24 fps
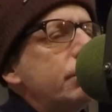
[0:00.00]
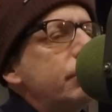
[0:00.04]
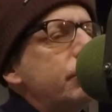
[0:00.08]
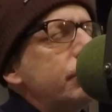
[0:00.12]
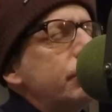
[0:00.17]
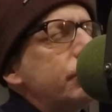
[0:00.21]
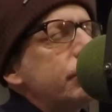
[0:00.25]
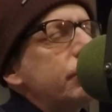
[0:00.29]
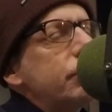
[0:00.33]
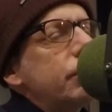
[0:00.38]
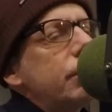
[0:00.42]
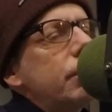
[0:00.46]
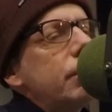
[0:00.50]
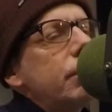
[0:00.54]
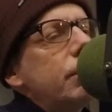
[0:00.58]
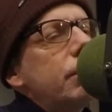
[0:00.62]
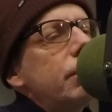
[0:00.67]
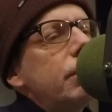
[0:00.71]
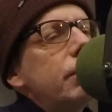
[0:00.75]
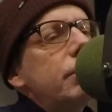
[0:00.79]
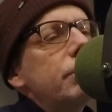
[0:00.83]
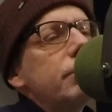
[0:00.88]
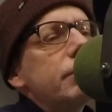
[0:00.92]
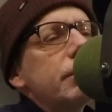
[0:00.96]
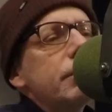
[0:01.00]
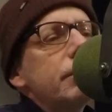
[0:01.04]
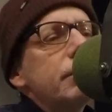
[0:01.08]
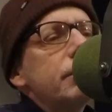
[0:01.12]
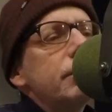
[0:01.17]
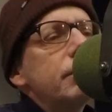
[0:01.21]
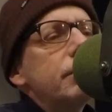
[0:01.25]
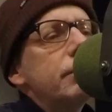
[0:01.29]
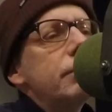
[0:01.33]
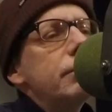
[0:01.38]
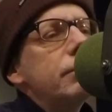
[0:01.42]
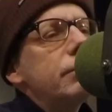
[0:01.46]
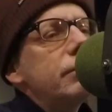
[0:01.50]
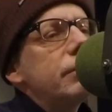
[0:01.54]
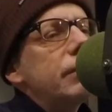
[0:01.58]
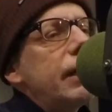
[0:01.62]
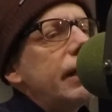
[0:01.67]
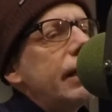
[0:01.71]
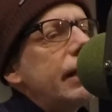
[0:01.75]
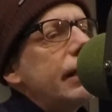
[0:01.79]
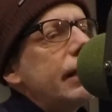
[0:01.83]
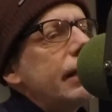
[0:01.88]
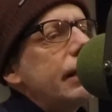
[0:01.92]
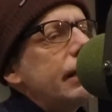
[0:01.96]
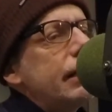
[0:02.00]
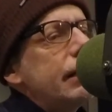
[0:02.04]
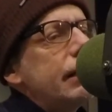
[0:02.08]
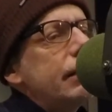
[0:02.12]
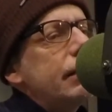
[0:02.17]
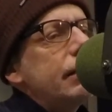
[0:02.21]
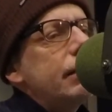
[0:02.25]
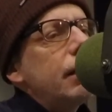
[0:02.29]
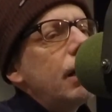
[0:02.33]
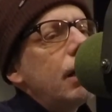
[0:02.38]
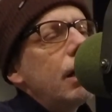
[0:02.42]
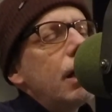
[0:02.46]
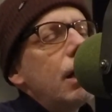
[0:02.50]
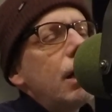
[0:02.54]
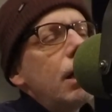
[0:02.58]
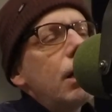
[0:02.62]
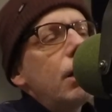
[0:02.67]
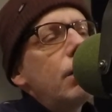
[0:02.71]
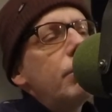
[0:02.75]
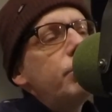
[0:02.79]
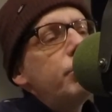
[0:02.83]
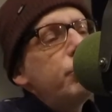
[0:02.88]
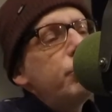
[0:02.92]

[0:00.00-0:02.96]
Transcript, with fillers: with servants and a